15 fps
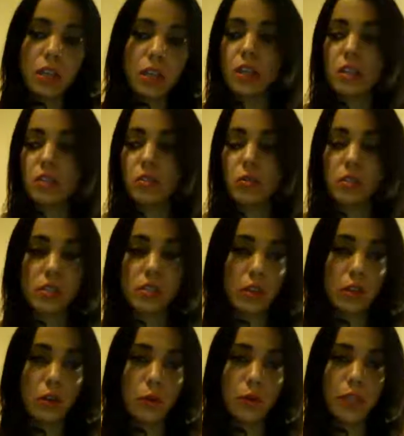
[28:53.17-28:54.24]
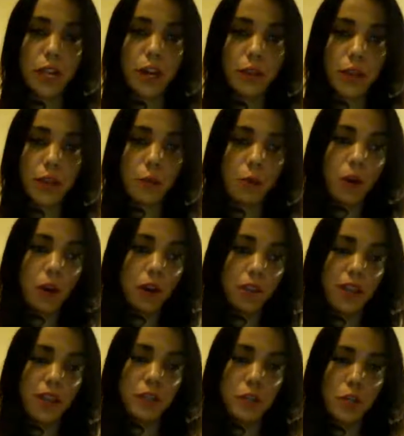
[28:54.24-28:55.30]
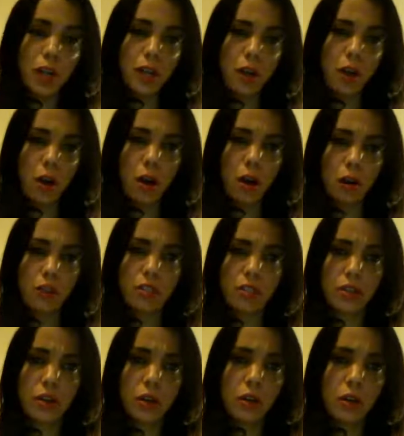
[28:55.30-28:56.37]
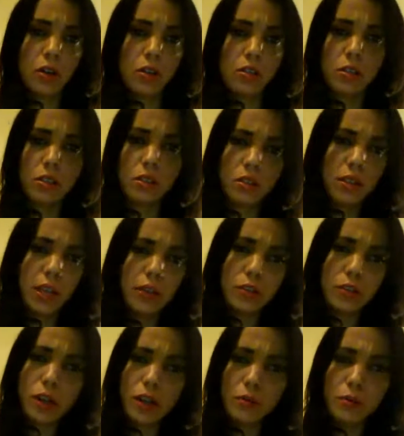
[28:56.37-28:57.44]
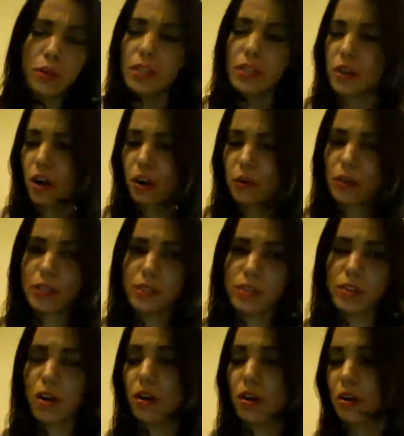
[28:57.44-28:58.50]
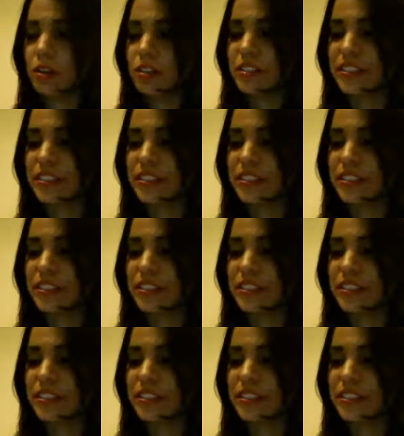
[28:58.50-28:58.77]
So it's not going how they want. They've tried hard. SARS, they tried really hard with SARS.